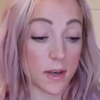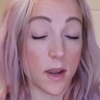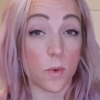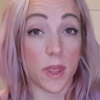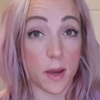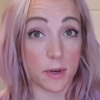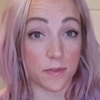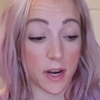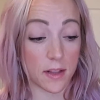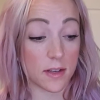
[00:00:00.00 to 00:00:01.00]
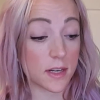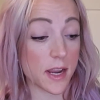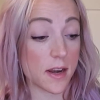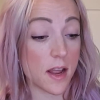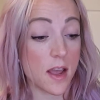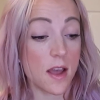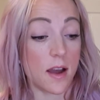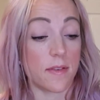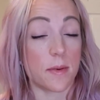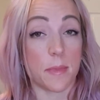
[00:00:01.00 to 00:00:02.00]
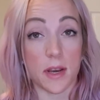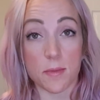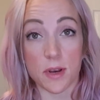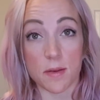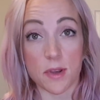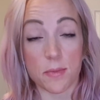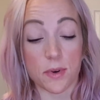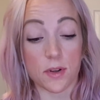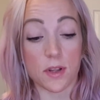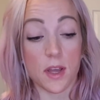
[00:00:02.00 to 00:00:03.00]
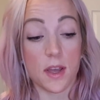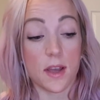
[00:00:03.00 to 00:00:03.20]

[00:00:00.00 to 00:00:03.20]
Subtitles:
Now, with that much fat in the diet, I've had many people